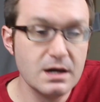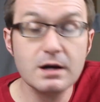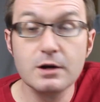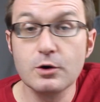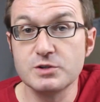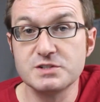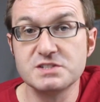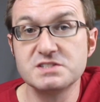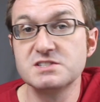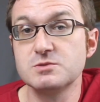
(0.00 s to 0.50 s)

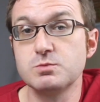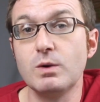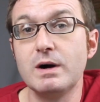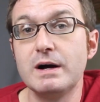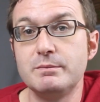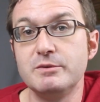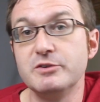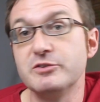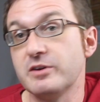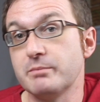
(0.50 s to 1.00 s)
Of course, this is
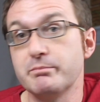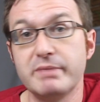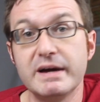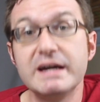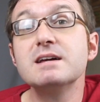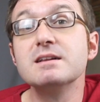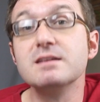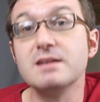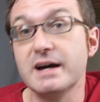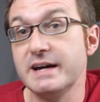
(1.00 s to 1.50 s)
why I'm using
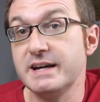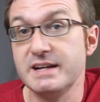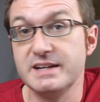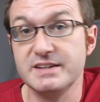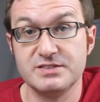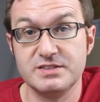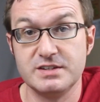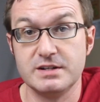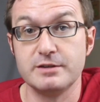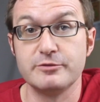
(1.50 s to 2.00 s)
bakelite
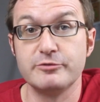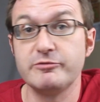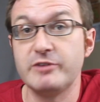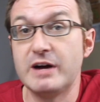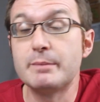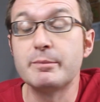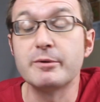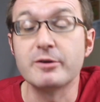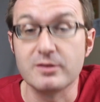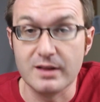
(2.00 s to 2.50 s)
instead of
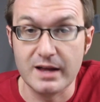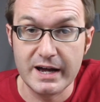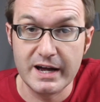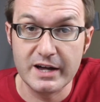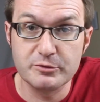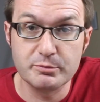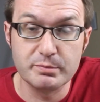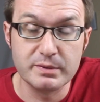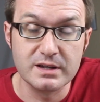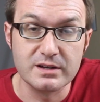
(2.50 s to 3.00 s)

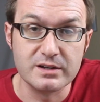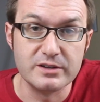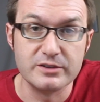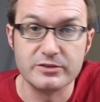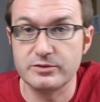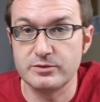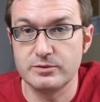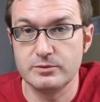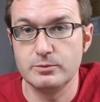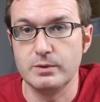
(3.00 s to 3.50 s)
fiberglass
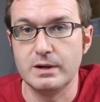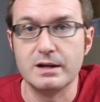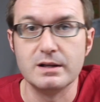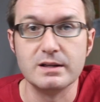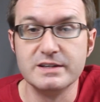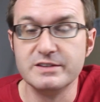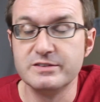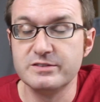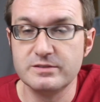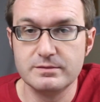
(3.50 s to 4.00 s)
because,
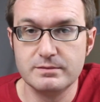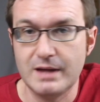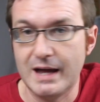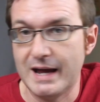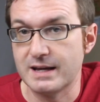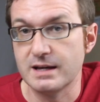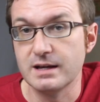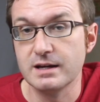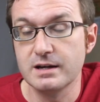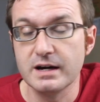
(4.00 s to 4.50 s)
well, it's
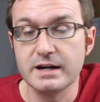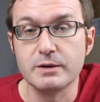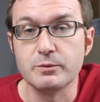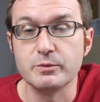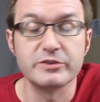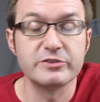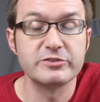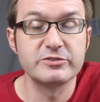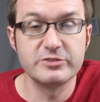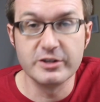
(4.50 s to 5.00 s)
I can cut it
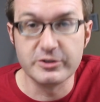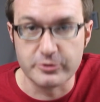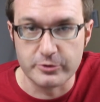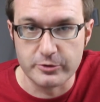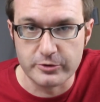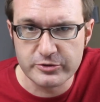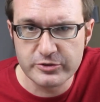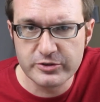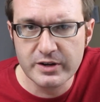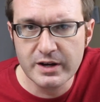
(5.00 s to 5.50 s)
with
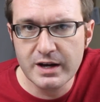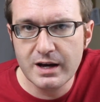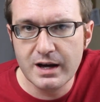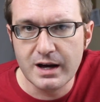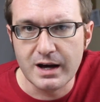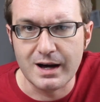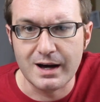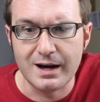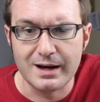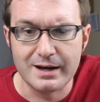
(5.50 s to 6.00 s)
scissors.
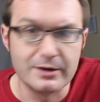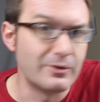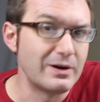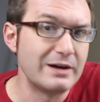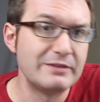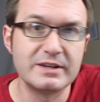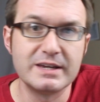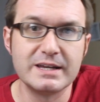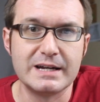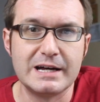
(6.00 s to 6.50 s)
Uh, I don't
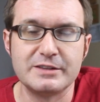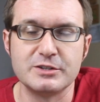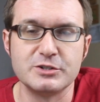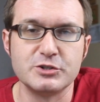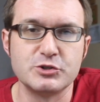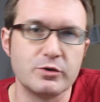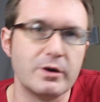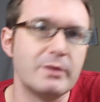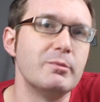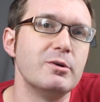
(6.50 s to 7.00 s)
have to get out the
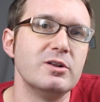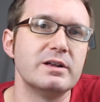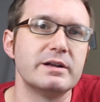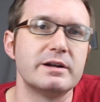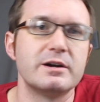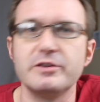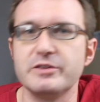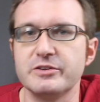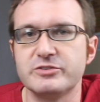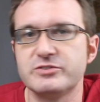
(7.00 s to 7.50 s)
Dremel
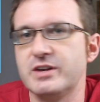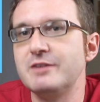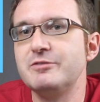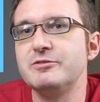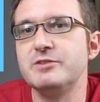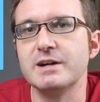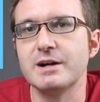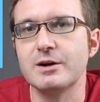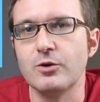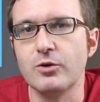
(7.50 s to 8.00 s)
and all the
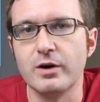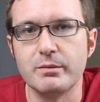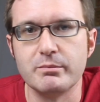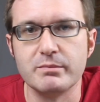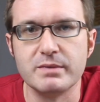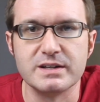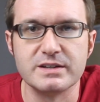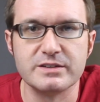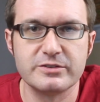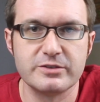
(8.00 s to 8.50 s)
safety
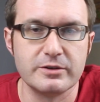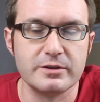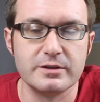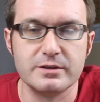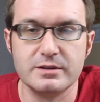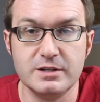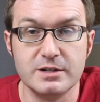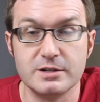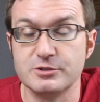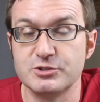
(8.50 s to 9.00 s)
equipment, so
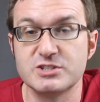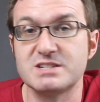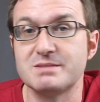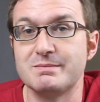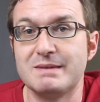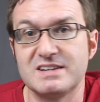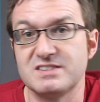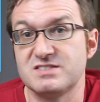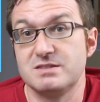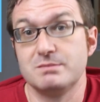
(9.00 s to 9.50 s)
you know, just to
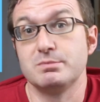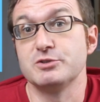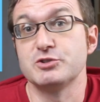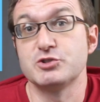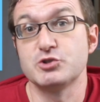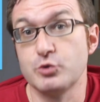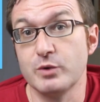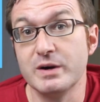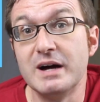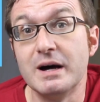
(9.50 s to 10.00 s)
make a simple
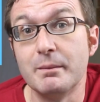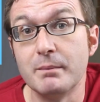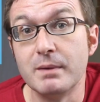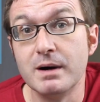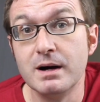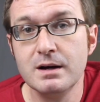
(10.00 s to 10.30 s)
trim.